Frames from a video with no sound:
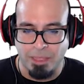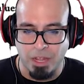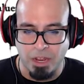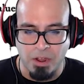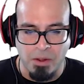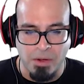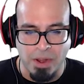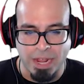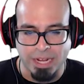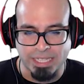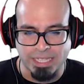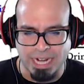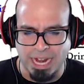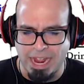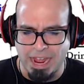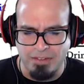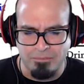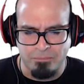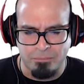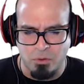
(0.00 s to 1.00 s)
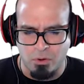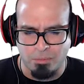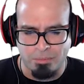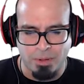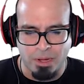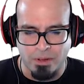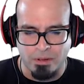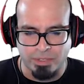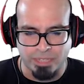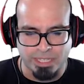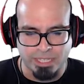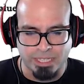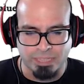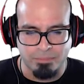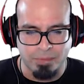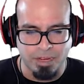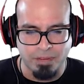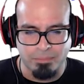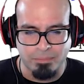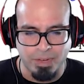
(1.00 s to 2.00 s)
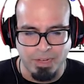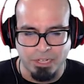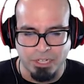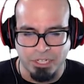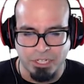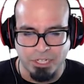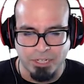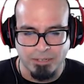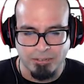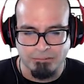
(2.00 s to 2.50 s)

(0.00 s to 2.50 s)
Oh, nice. And I have more bones. Let's make a bunch.